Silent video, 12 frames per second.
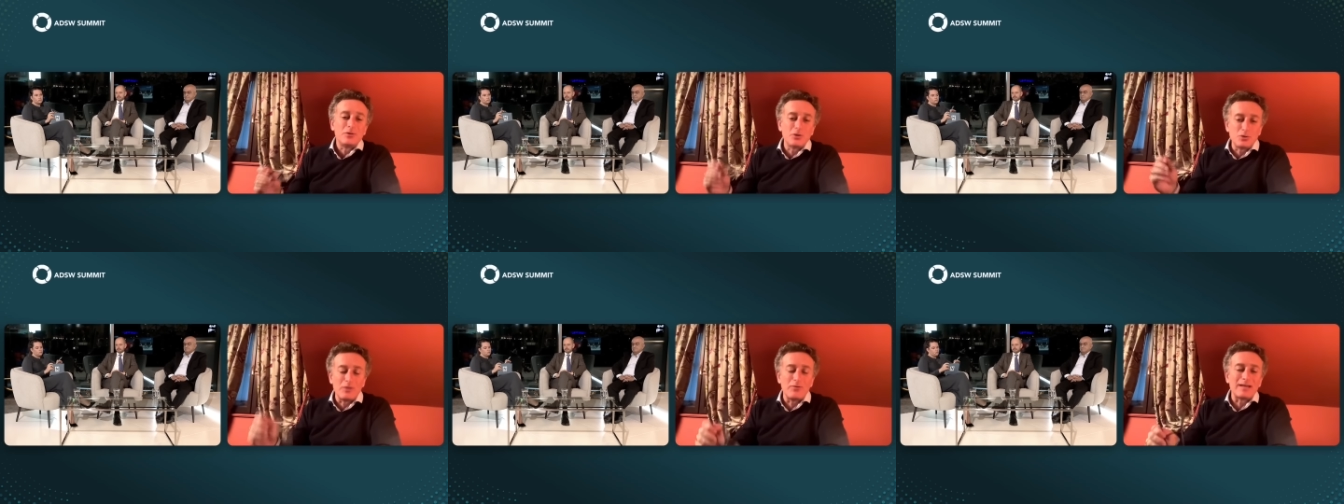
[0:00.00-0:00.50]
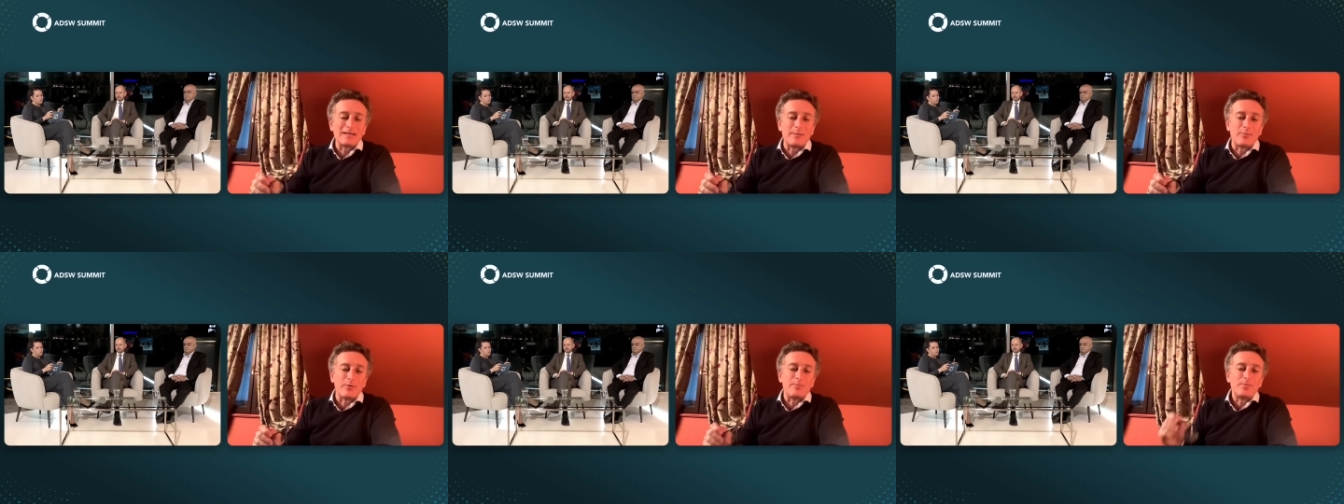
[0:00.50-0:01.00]
Just to give you an
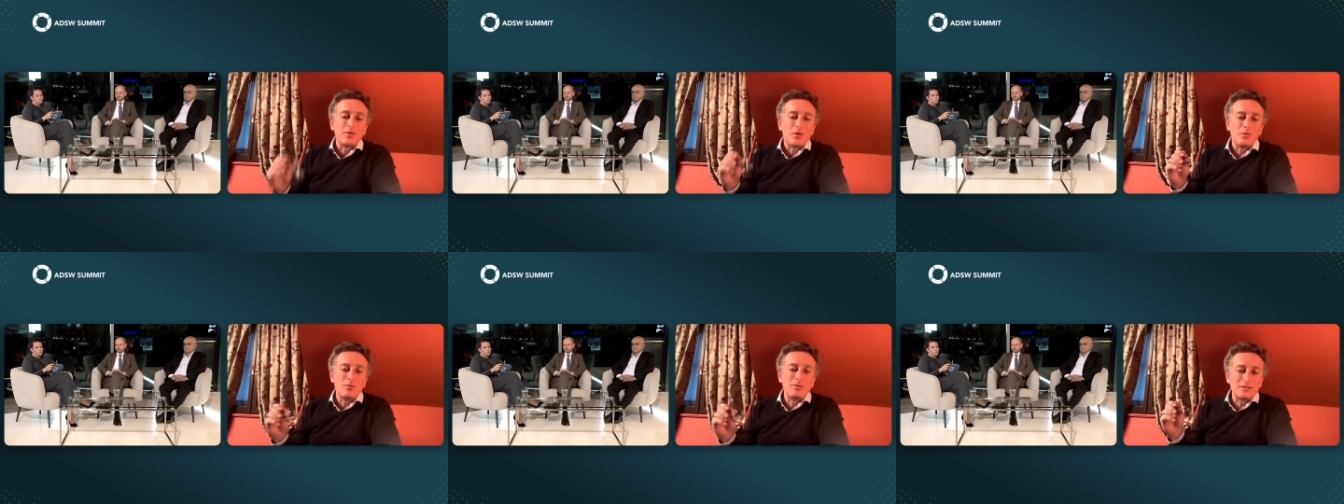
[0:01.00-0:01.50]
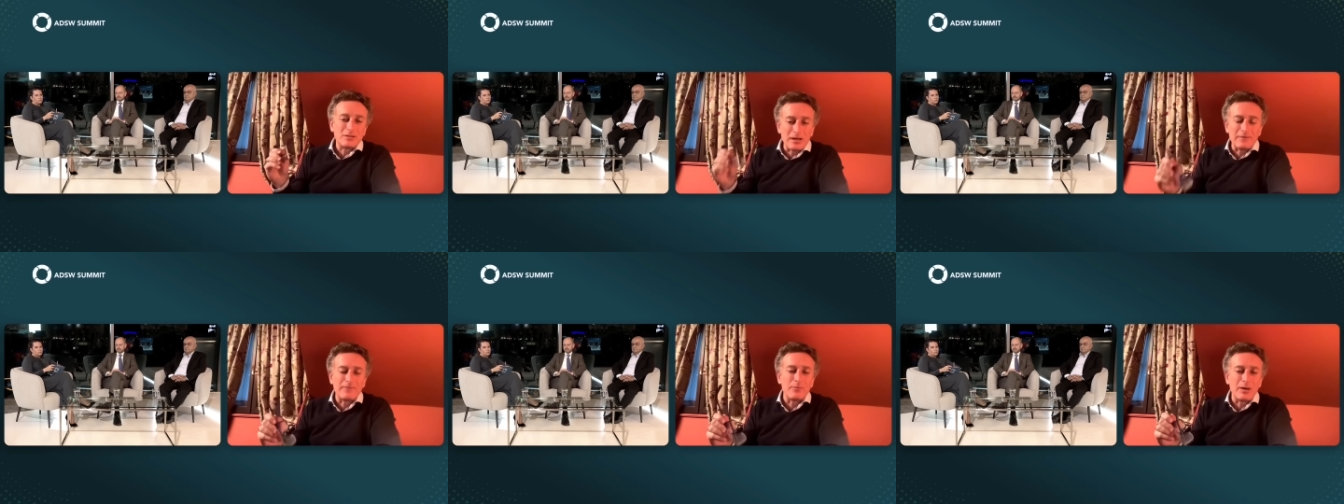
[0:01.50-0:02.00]
example, when we
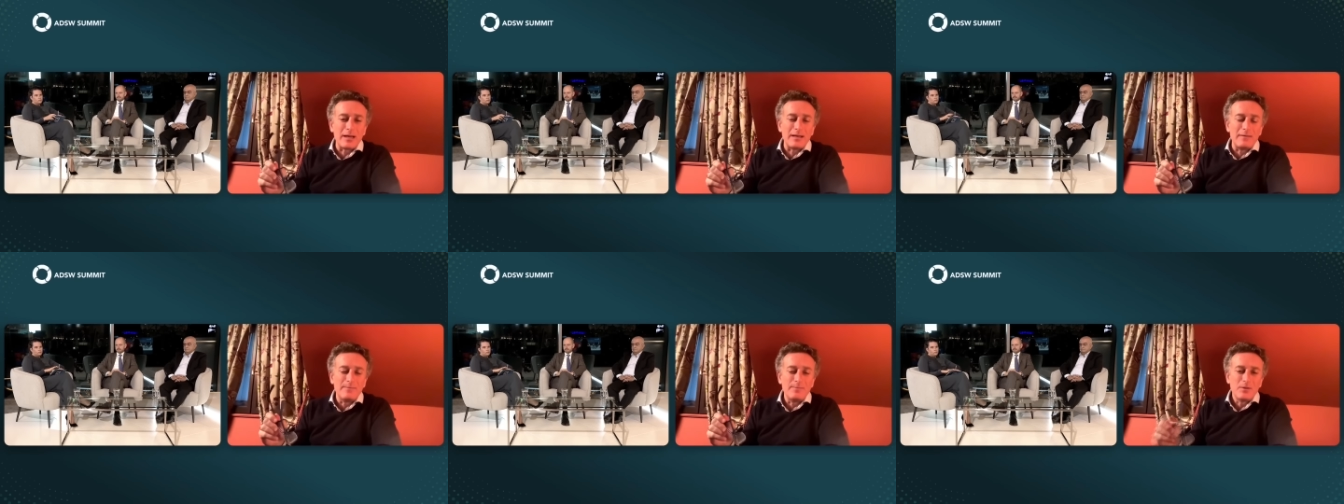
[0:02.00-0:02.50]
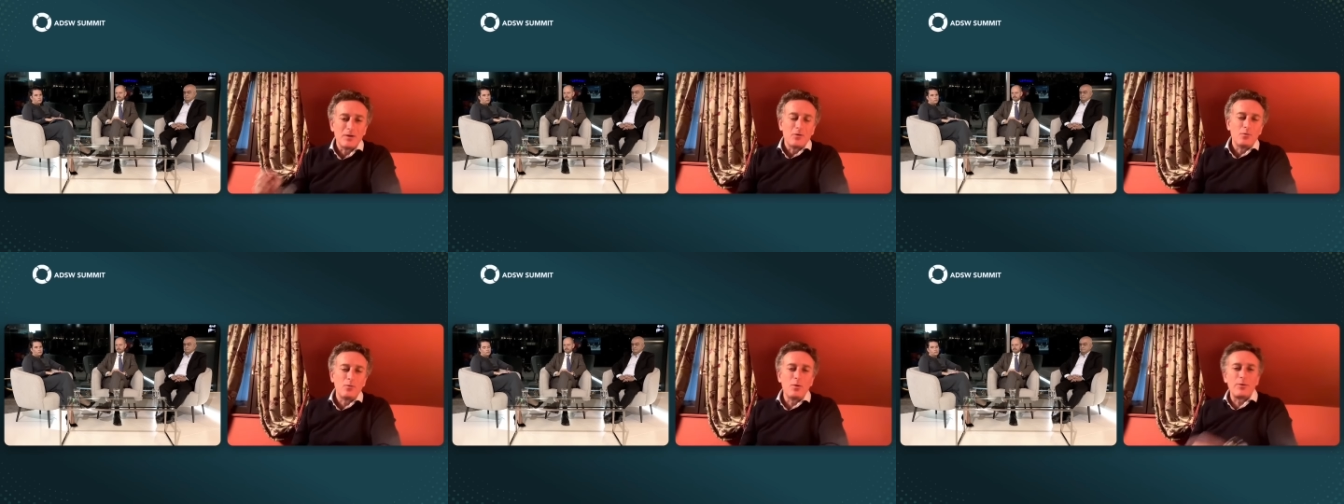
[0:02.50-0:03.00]
started Formula E,
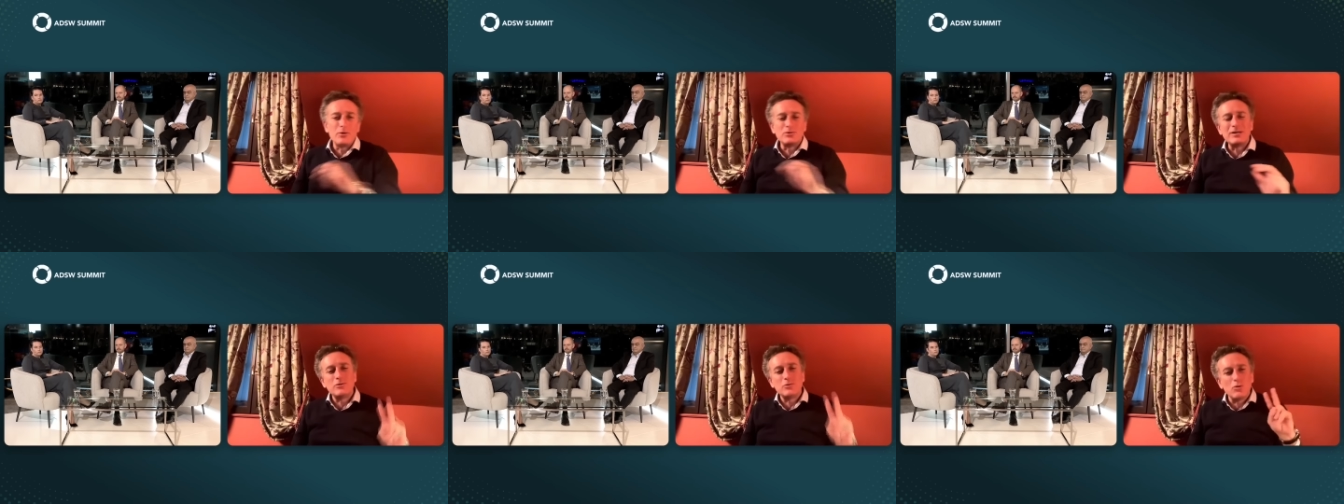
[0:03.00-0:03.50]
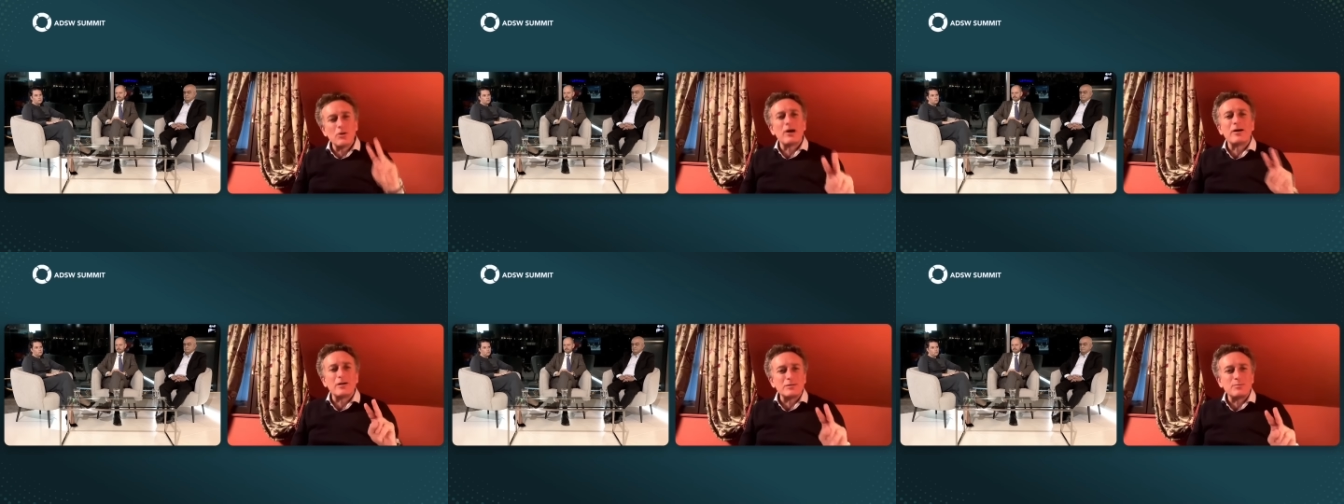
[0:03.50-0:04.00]
we were using two
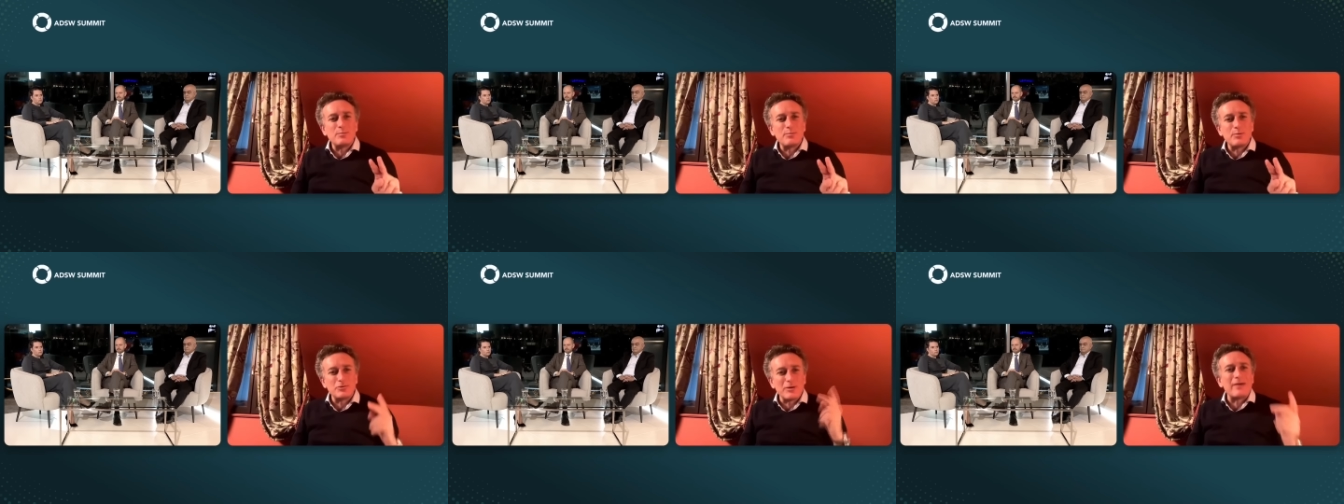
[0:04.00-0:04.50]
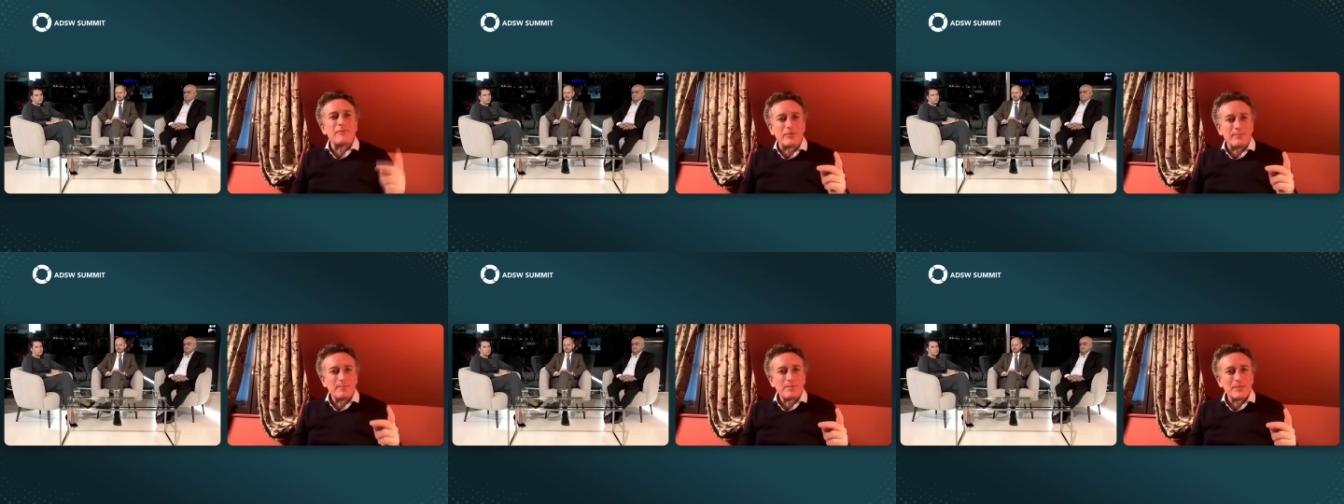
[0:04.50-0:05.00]
cars per
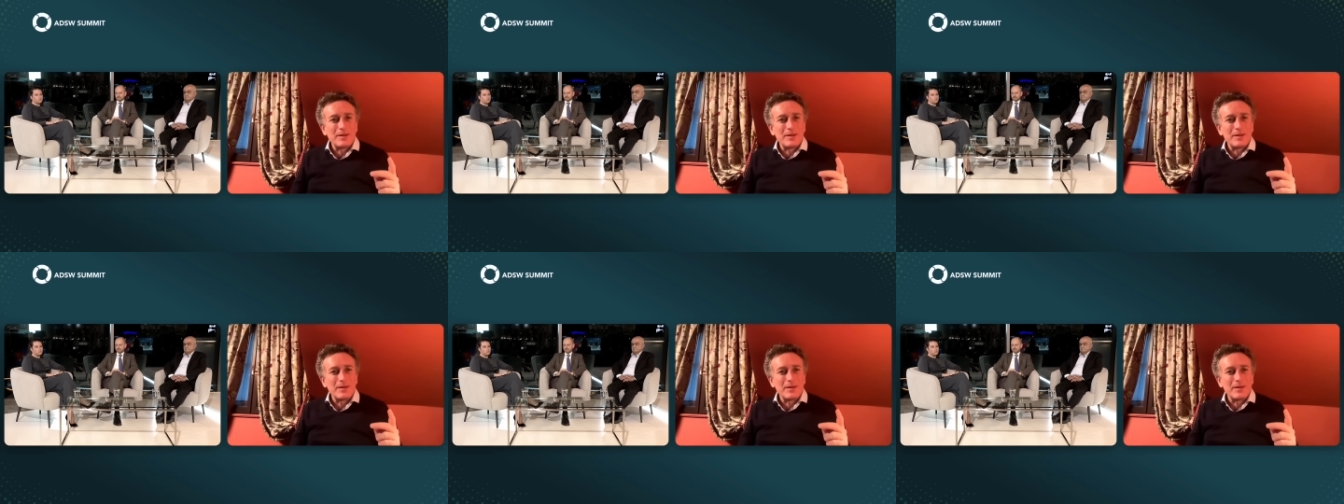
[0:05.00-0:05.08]
driver,